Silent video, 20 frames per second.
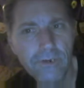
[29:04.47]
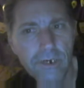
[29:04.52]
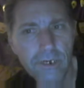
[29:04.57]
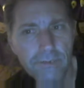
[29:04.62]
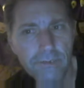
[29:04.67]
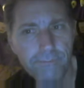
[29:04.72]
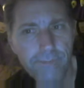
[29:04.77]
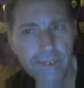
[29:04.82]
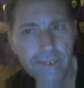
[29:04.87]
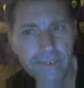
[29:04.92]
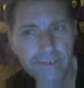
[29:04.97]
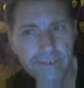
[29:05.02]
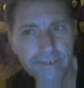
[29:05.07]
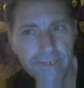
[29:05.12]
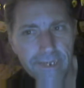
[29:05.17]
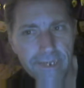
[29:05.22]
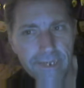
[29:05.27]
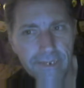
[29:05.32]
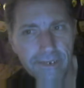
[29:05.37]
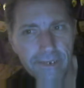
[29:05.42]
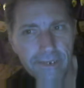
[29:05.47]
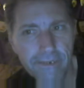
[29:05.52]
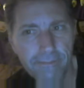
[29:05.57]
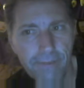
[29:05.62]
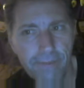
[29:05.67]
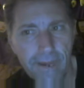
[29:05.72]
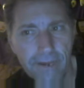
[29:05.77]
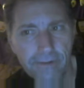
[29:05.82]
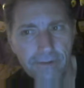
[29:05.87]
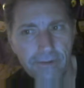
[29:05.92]
could be seen in the
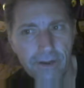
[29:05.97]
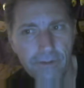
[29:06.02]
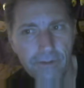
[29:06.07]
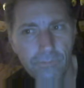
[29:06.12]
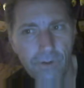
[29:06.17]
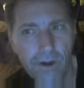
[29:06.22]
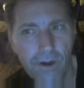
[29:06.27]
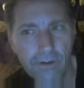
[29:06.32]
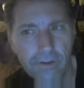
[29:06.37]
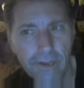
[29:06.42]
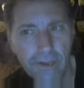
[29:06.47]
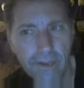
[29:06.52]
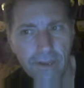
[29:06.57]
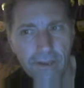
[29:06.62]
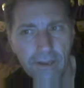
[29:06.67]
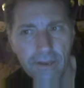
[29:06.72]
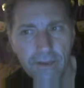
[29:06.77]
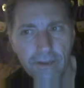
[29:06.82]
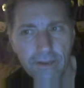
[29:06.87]
background walking.